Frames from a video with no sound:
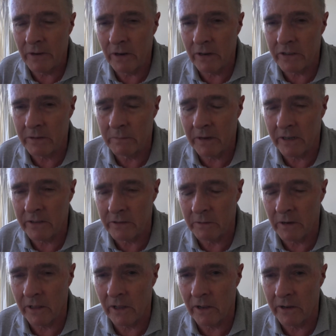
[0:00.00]
I've got some
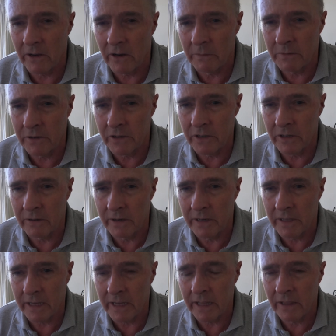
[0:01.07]
clodhoppers that are in
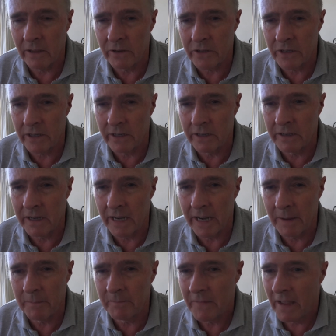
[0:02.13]
the closet, and
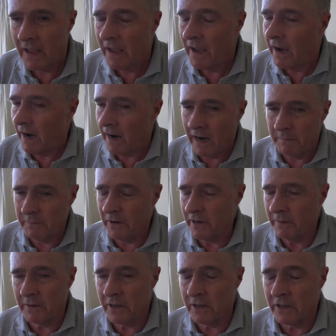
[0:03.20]
I'm not
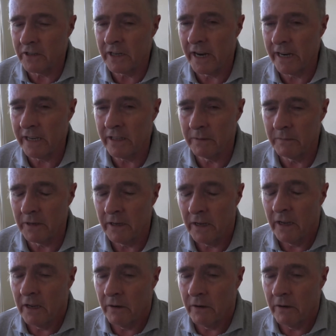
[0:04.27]
even going to take them.